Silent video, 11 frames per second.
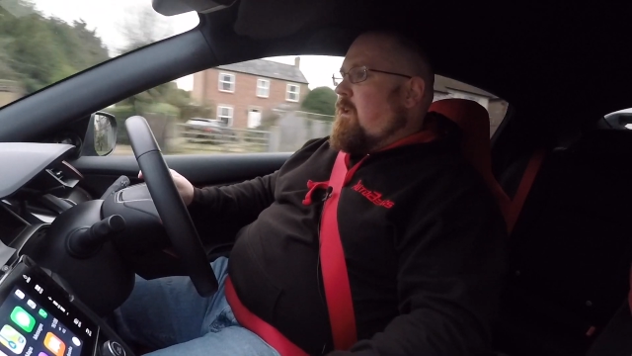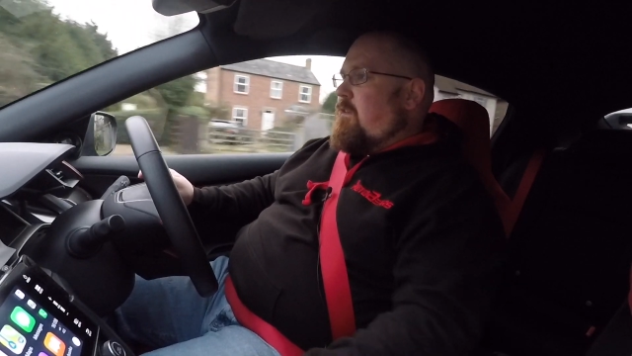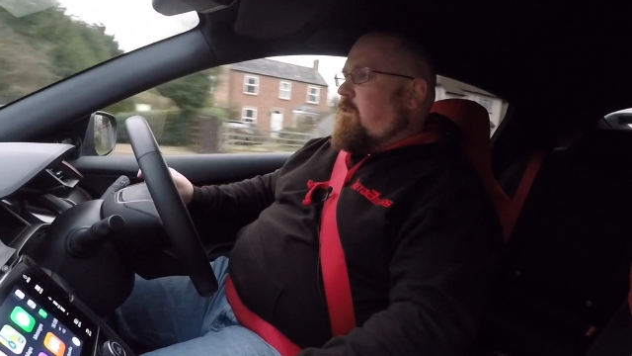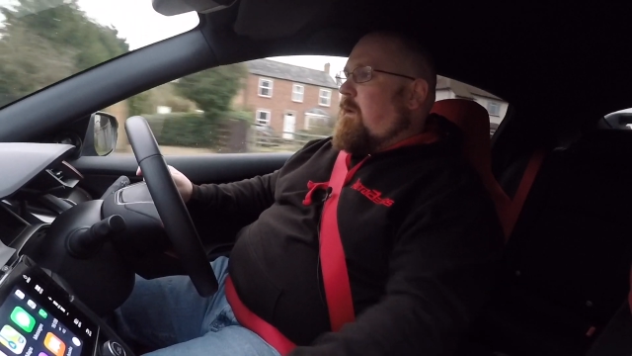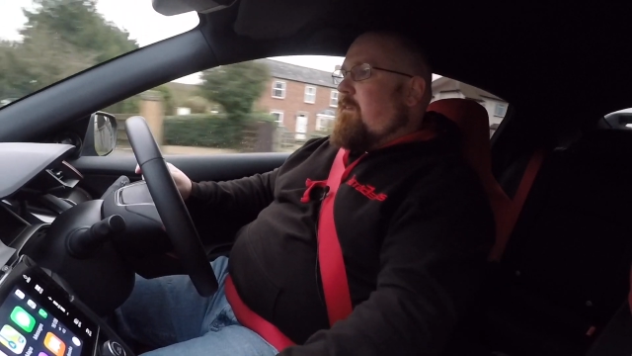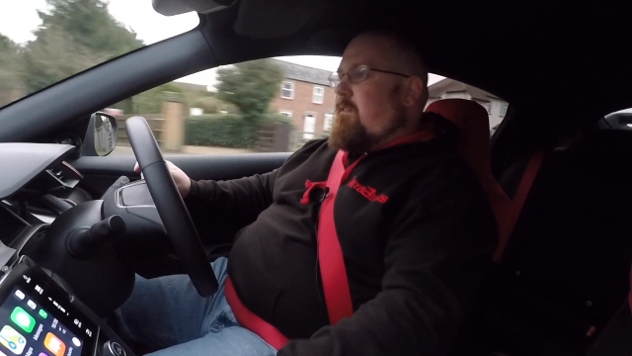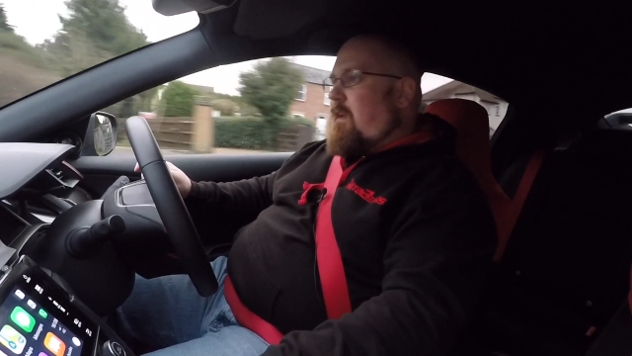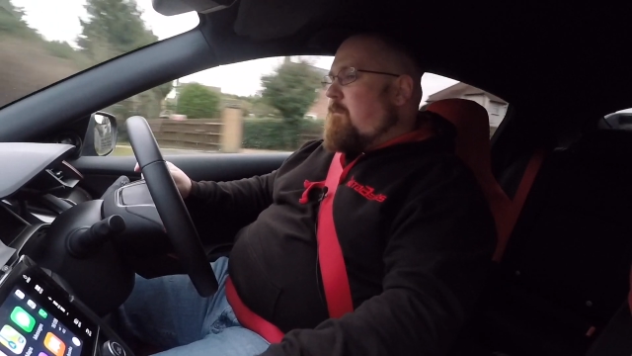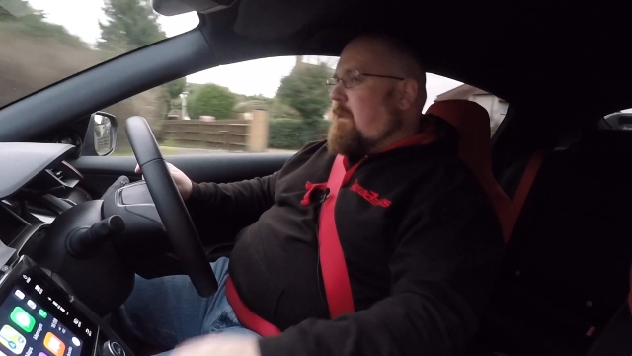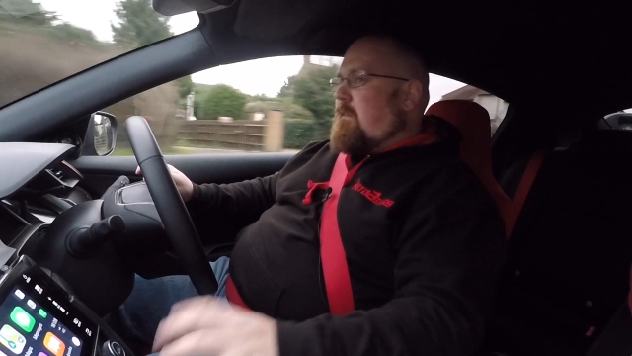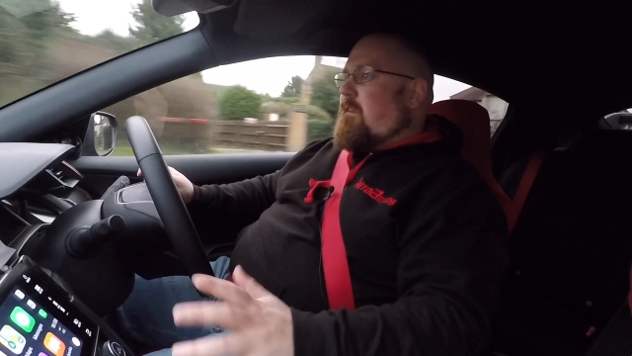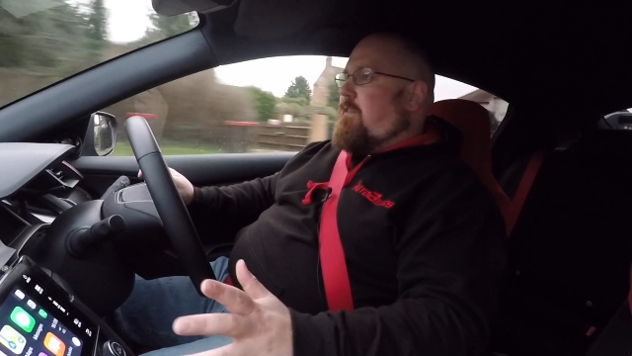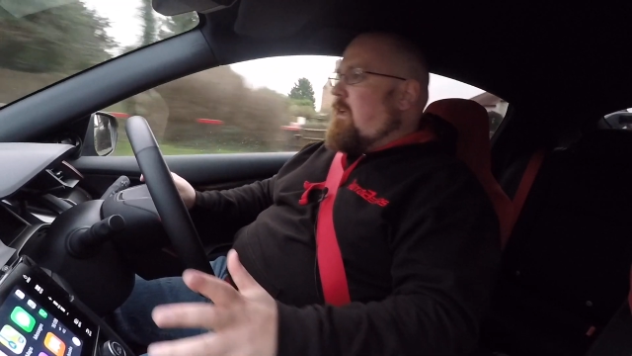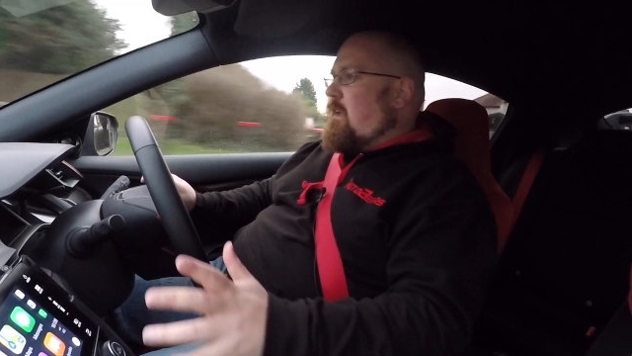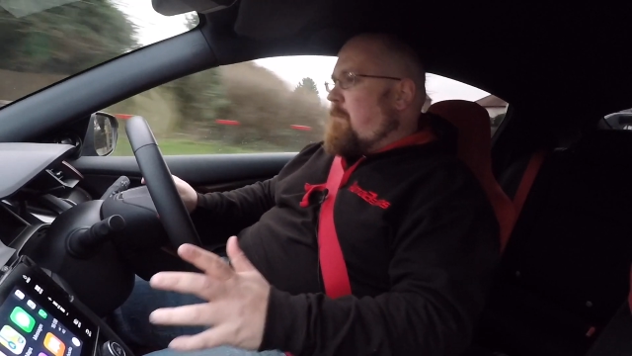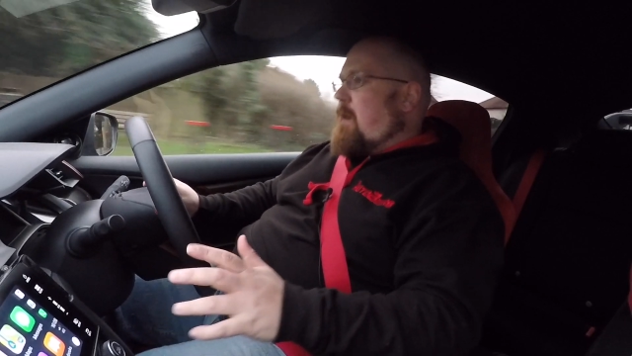So it is something to
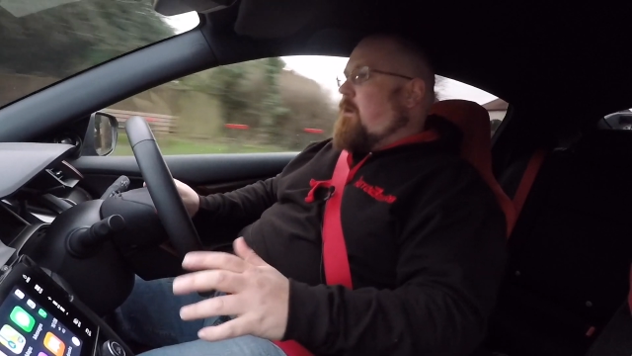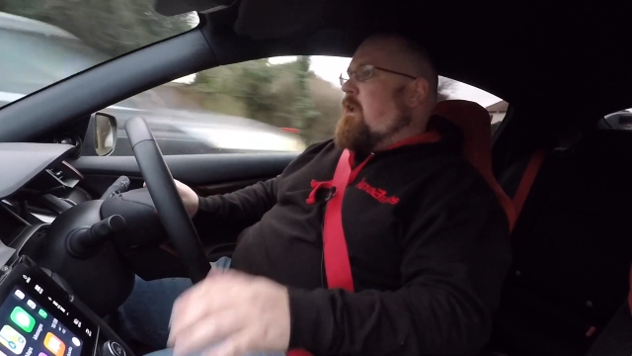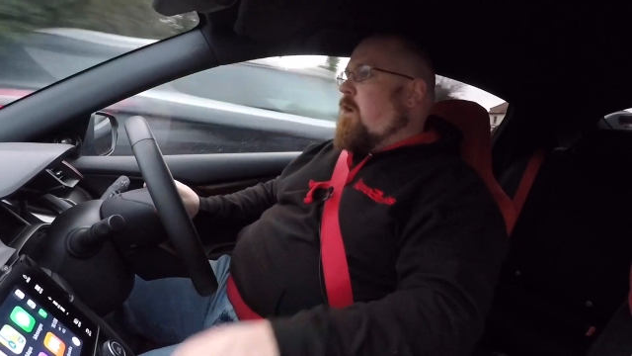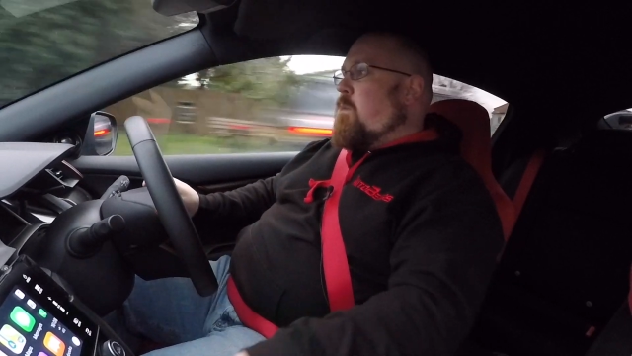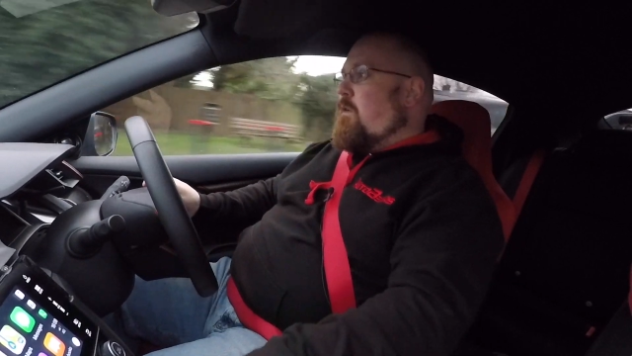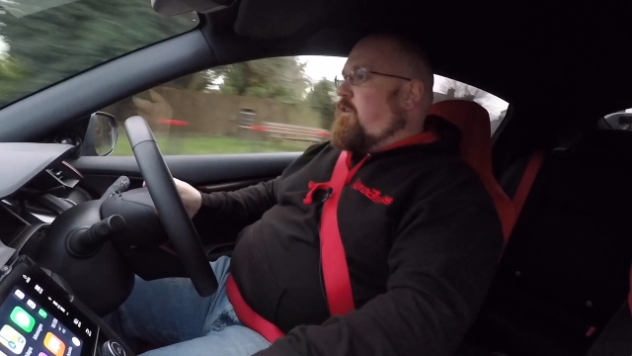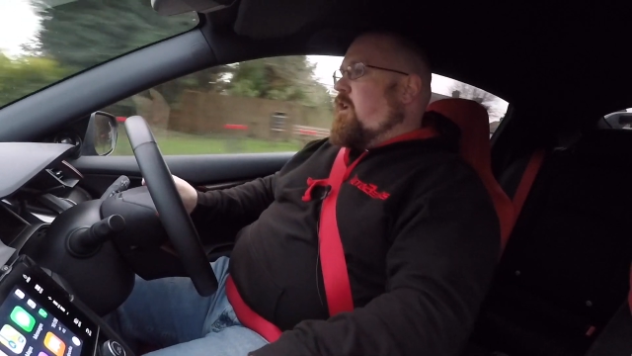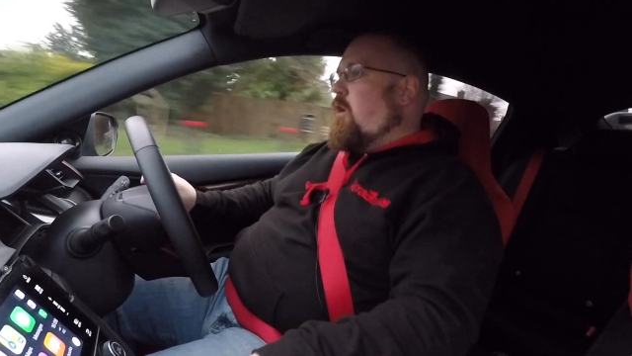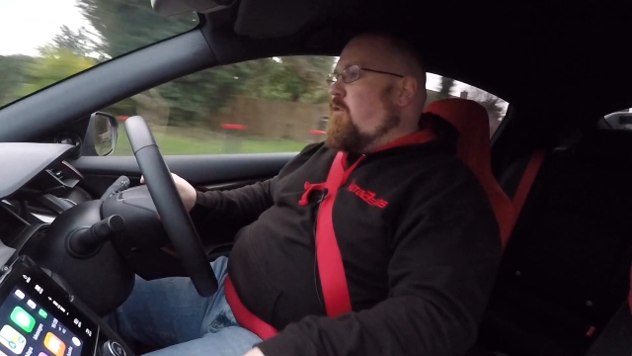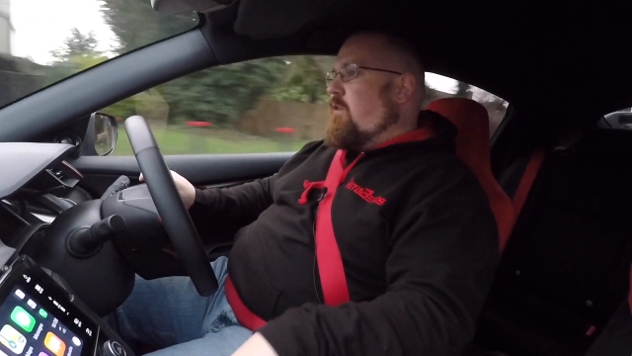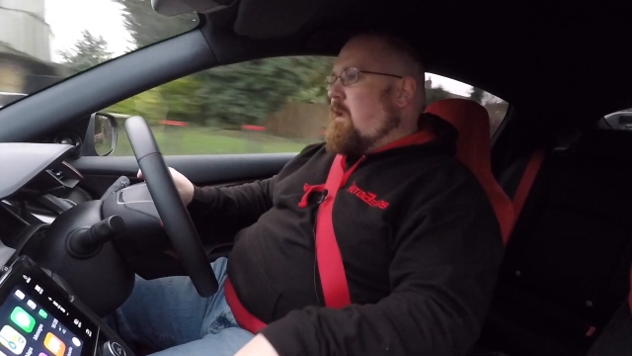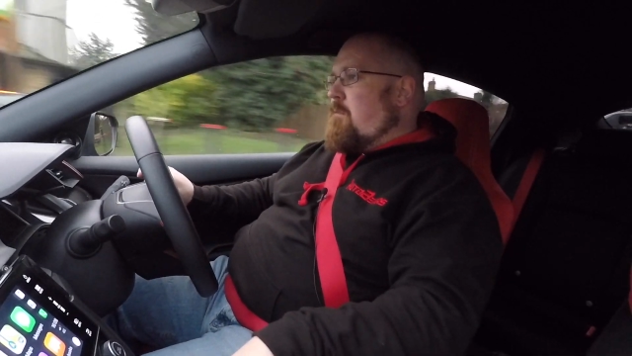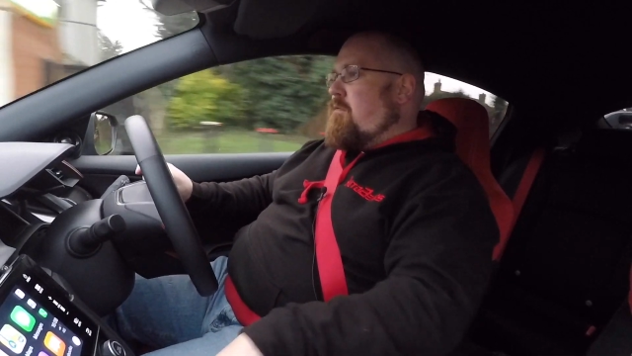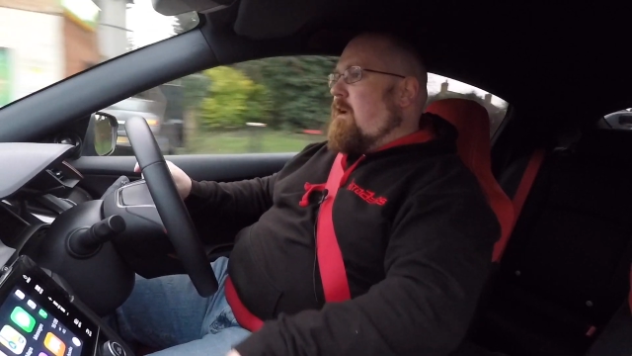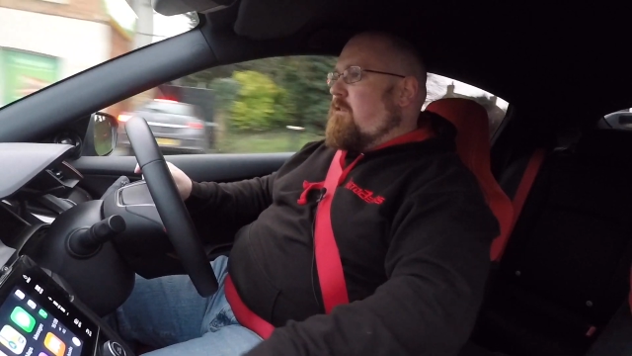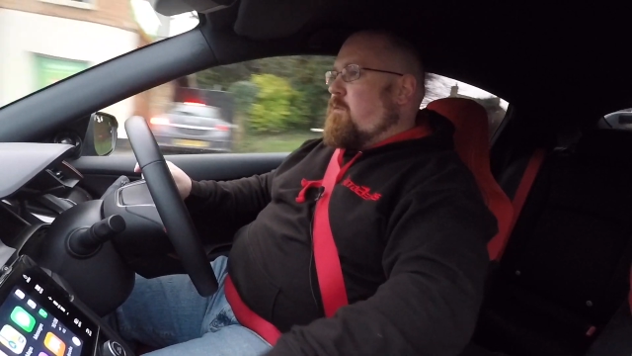think about, and I was hugely
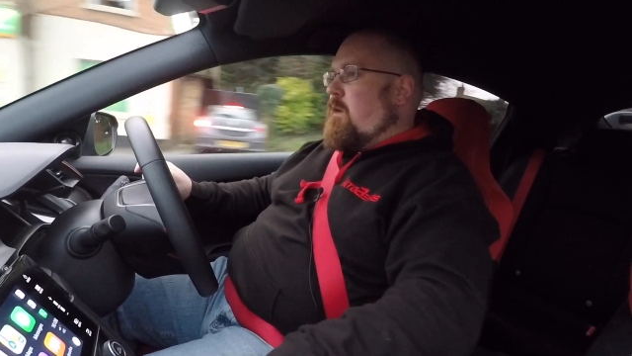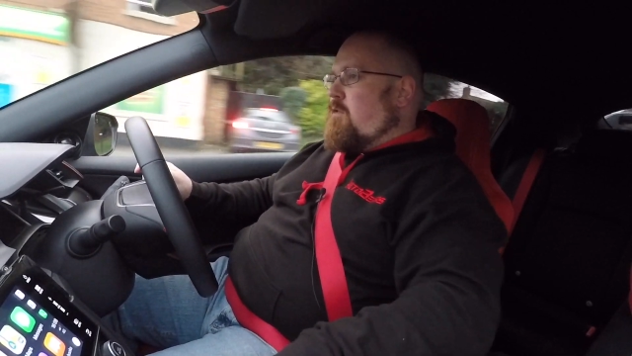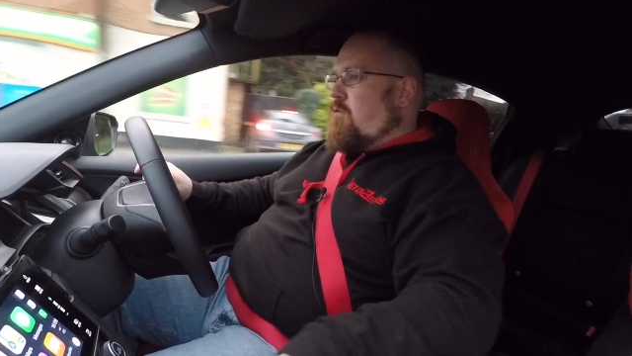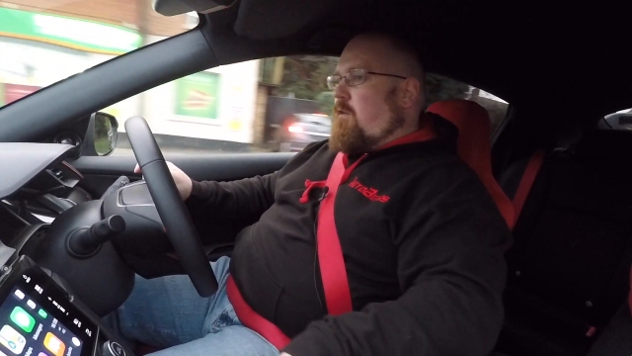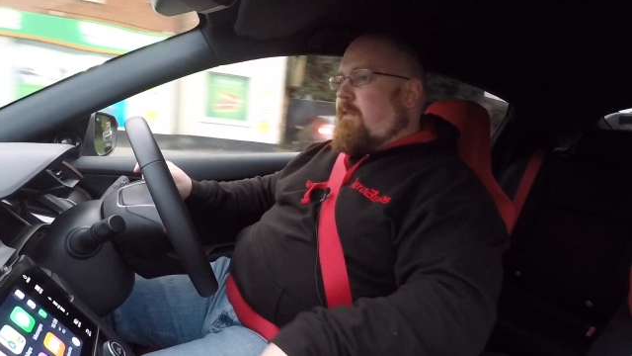impressed when I drove